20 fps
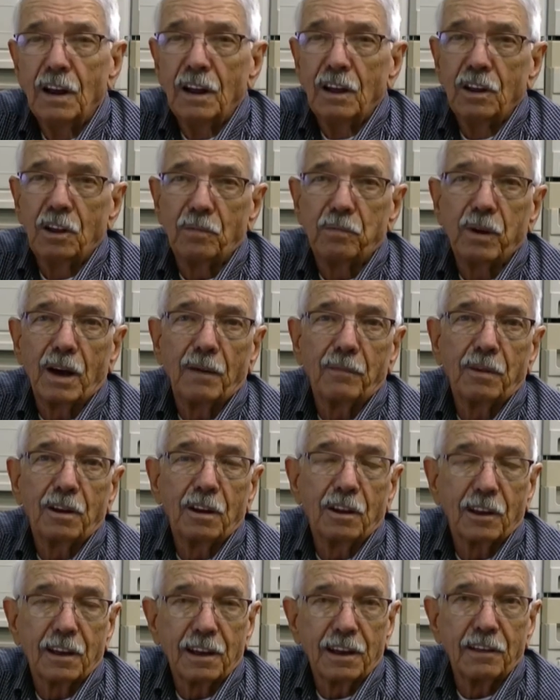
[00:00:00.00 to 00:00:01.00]
you're probably
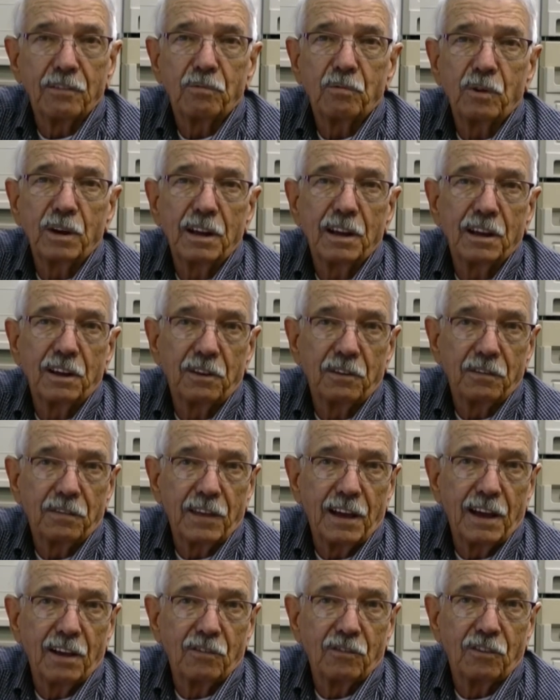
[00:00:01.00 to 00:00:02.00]
looking at
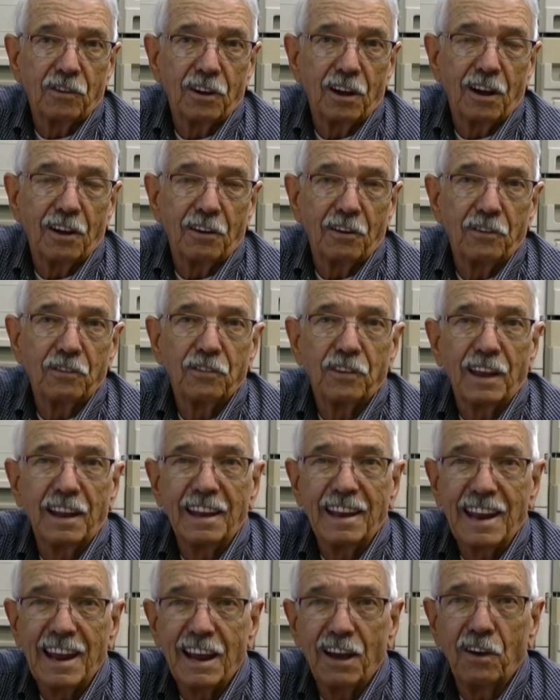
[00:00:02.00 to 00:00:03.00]
$300,000
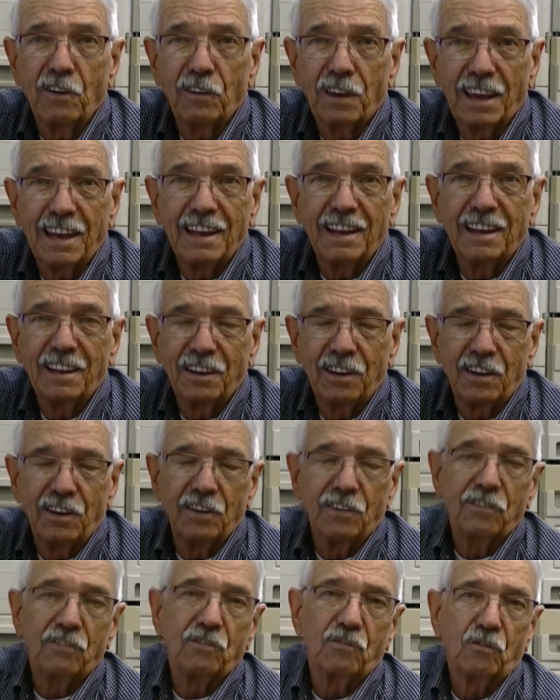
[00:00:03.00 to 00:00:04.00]
that now get
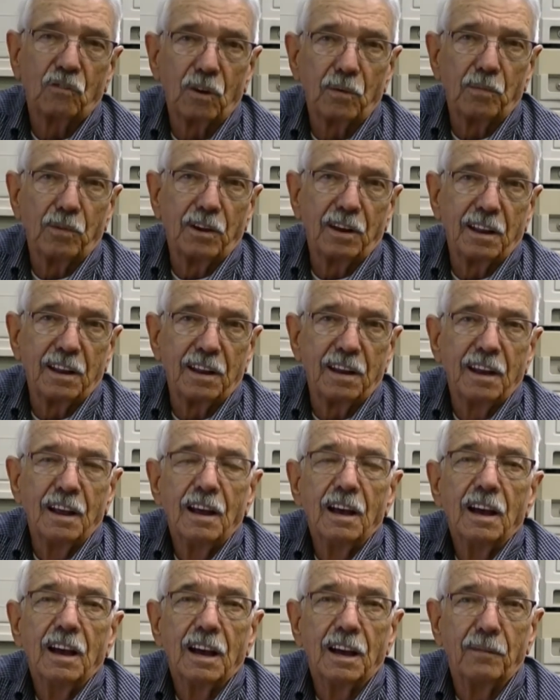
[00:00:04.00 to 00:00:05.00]
distributed
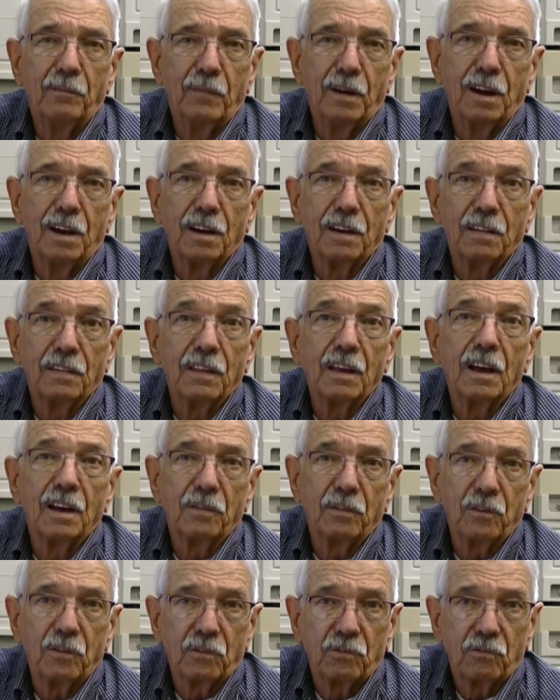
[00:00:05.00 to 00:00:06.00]
among
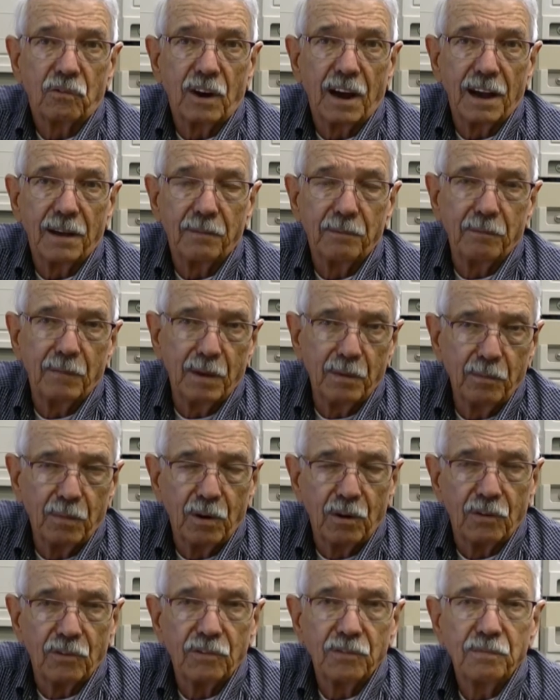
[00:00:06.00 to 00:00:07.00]
other tribe
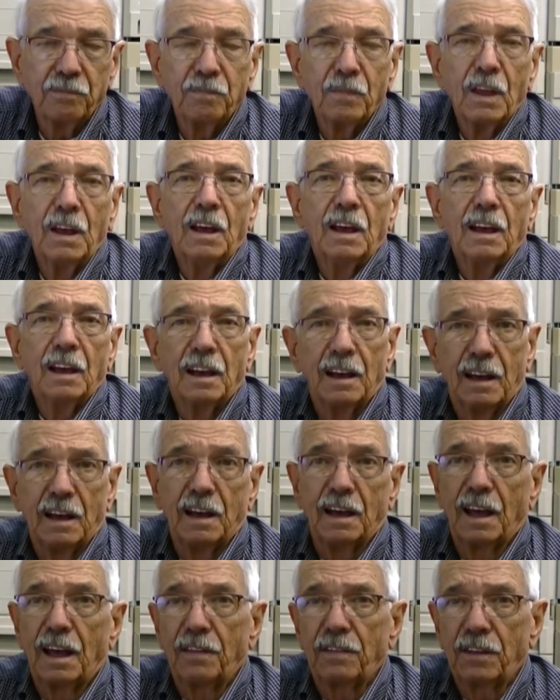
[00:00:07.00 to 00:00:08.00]
members.
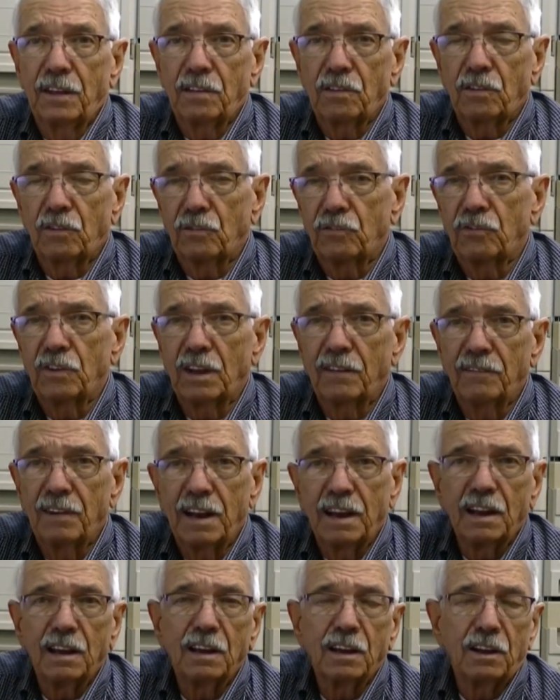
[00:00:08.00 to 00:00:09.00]
I think there's
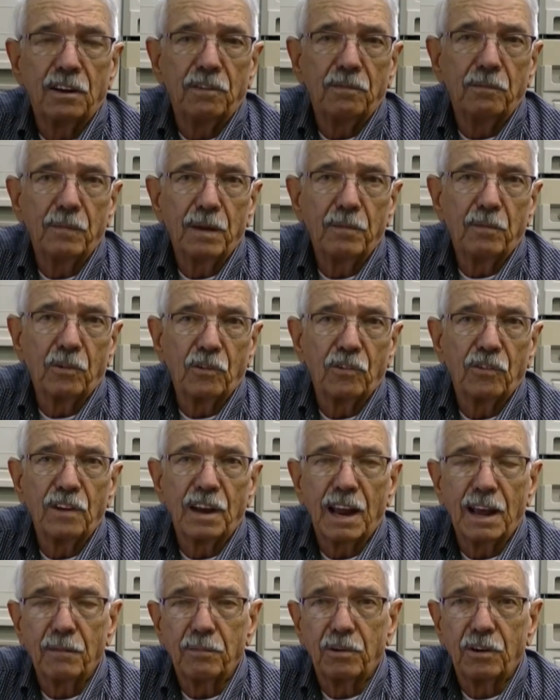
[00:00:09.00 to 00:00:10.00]
700-800 members in
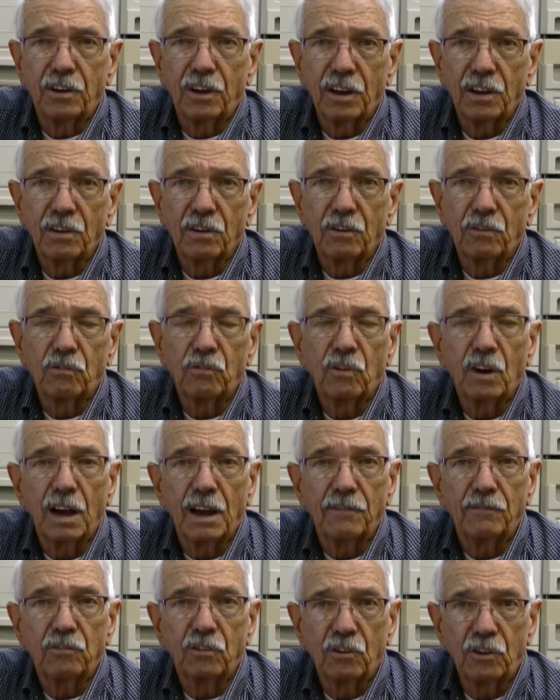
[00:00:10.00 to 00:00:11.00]
that particular
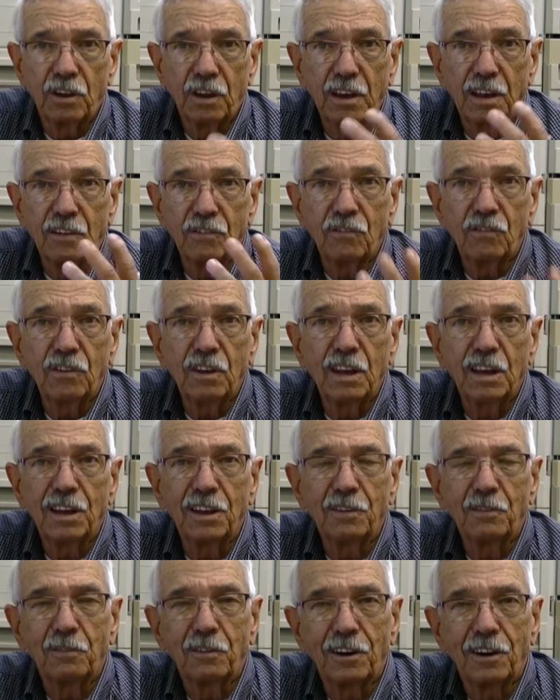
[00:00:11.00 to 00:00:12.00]
tribe. So you can
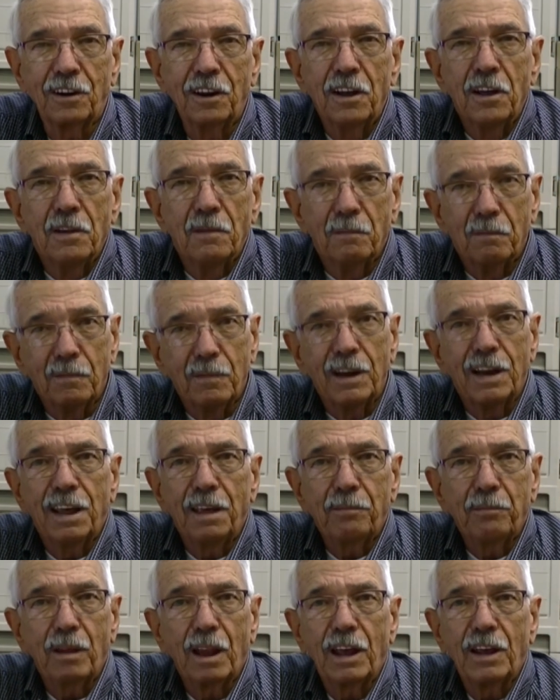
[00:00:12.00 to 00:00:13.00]
see where money
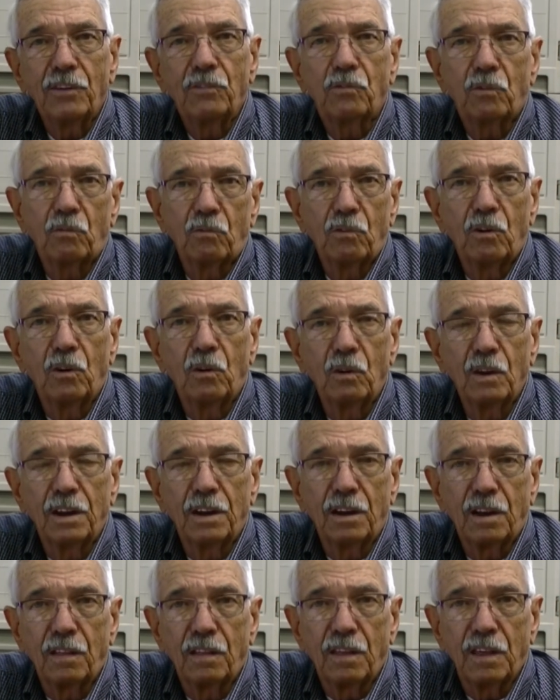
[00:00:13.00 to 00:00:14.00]
plays a role
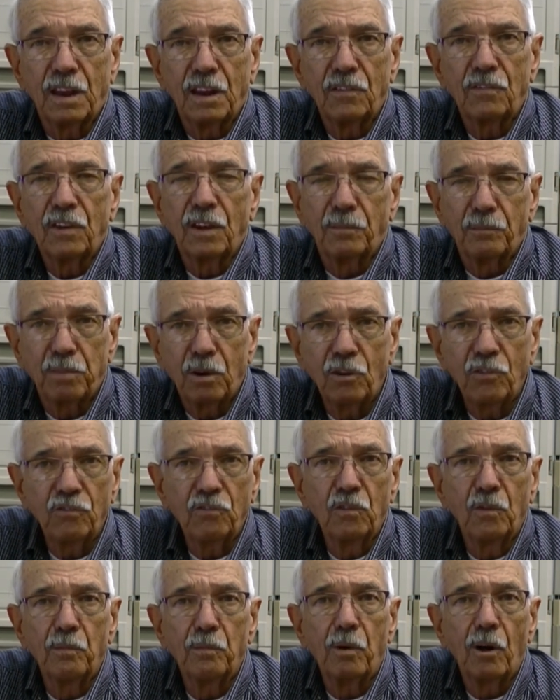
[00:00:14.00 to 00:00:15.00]
in this, and
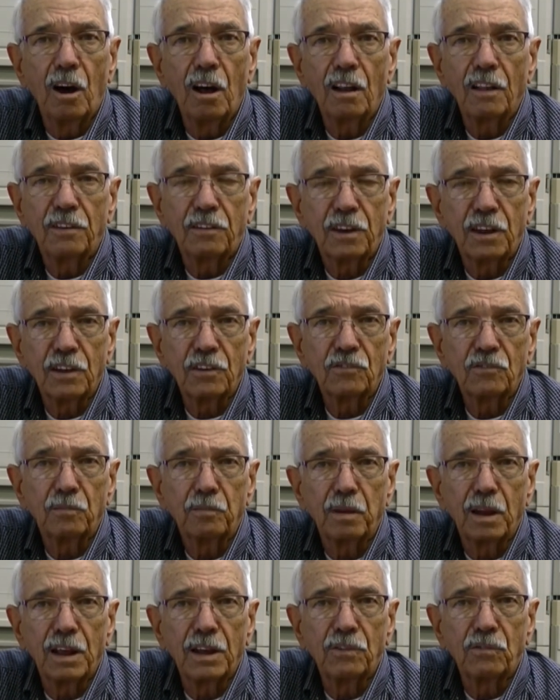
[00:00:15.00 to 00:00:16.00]
personal politics
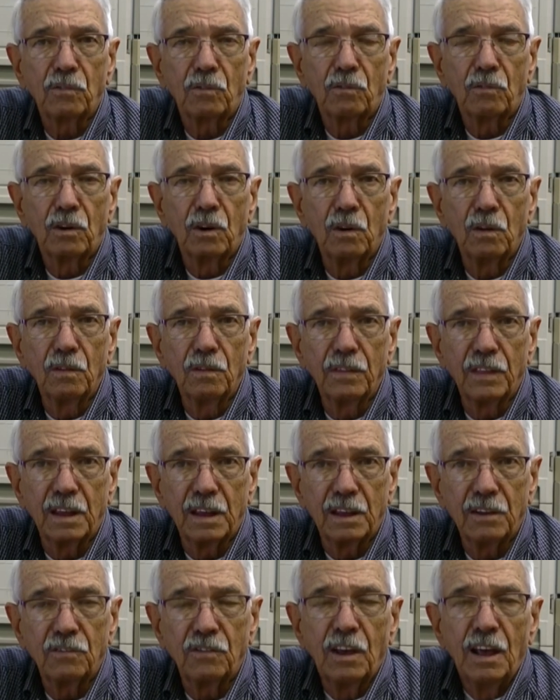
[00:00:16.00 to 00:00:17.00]
plays a role in
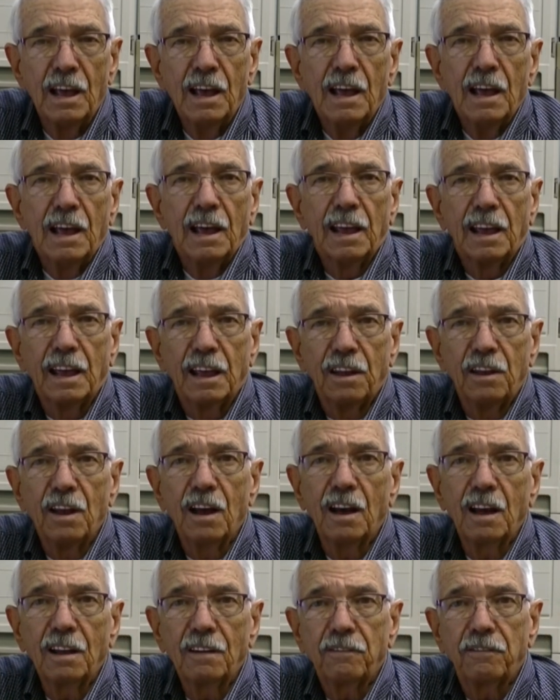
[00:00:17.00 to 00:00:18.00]
this, and
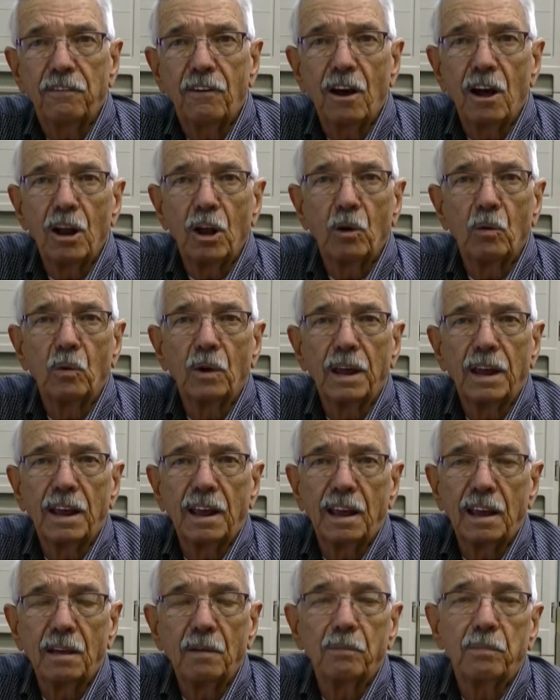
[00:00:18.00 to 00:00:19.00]
not
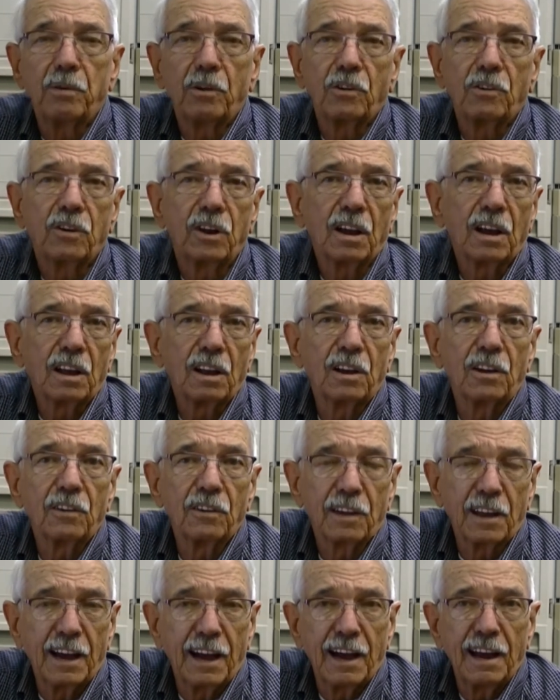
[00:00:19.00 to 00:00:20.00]
following particular
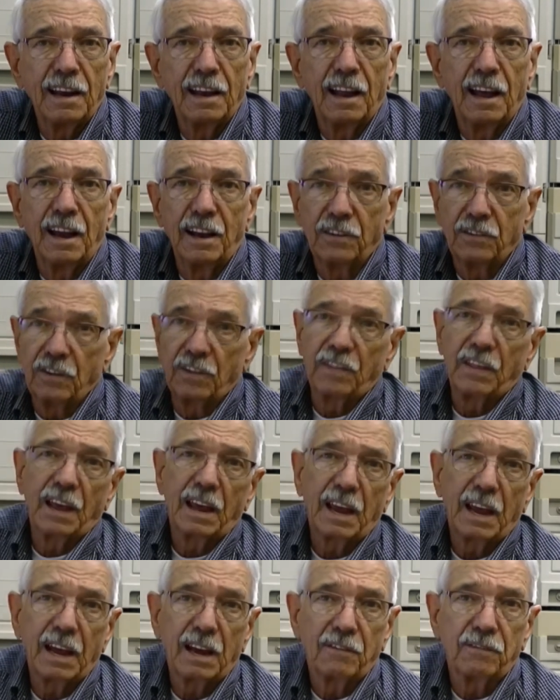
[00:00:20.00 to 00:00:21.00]
guidelines that they
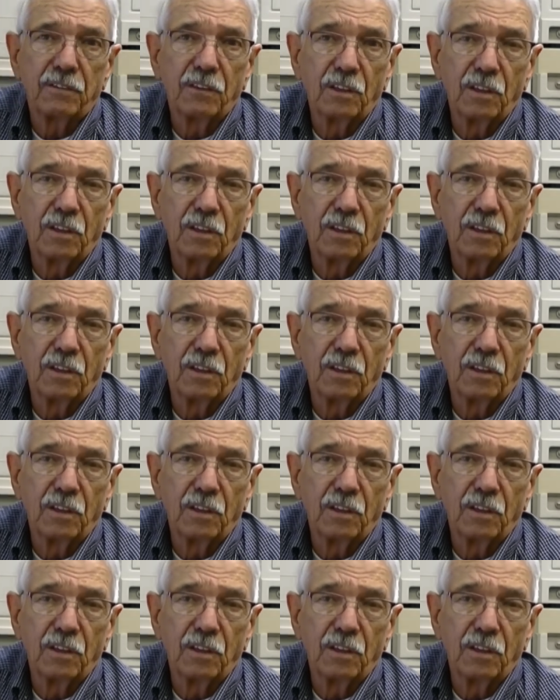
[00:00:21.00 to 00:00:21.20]
have for